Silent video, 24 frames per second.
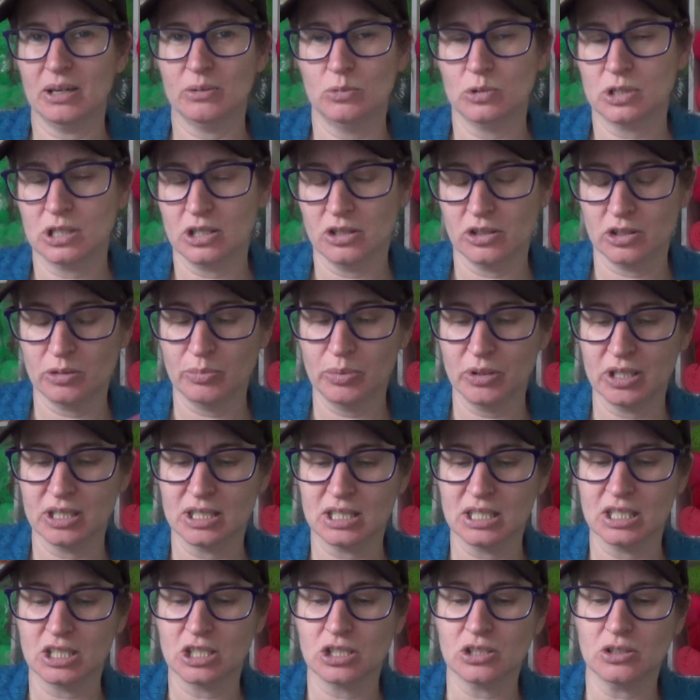will tell you, put your
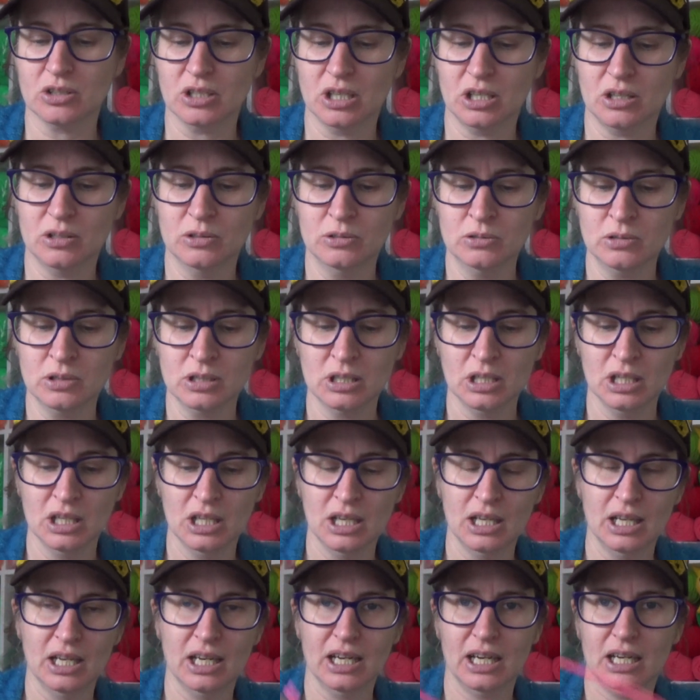stitches on hold.
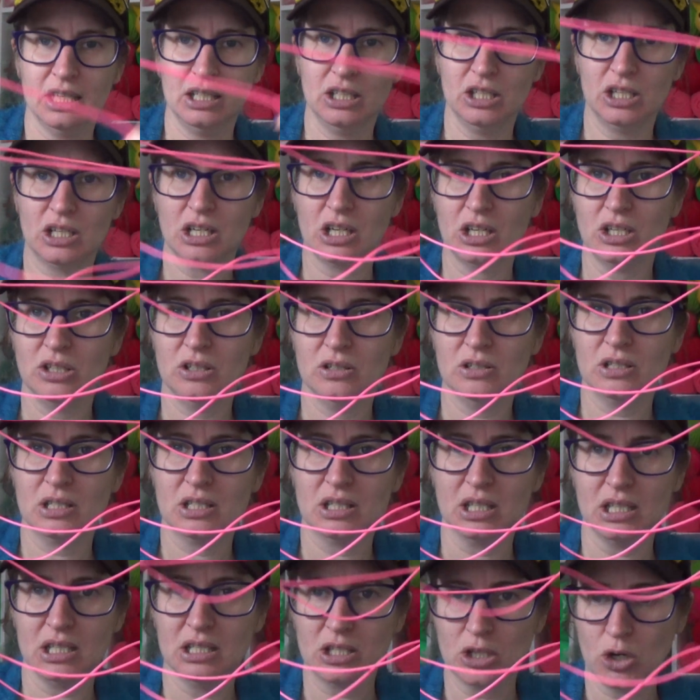and you can use
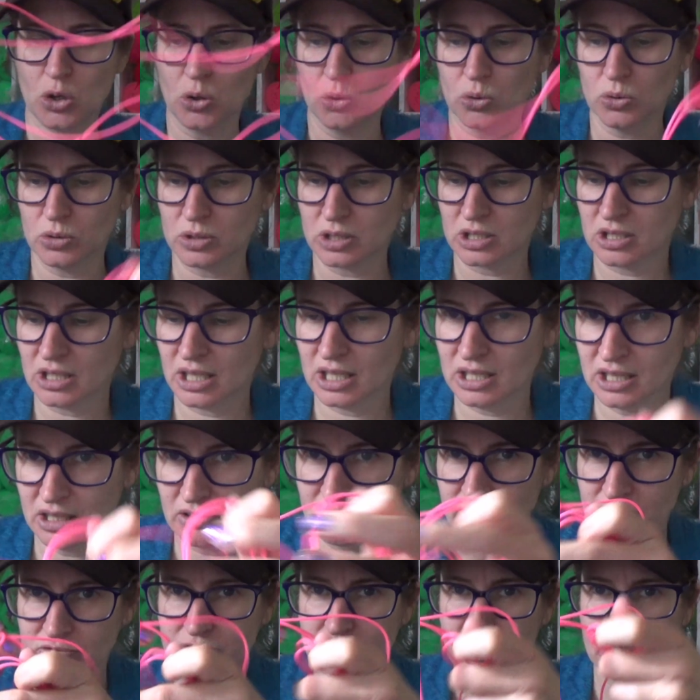these cords, and they're
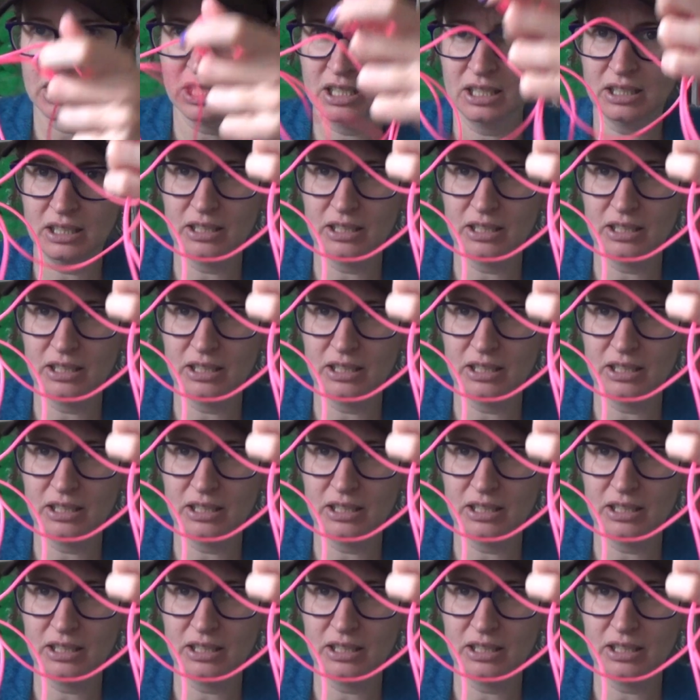really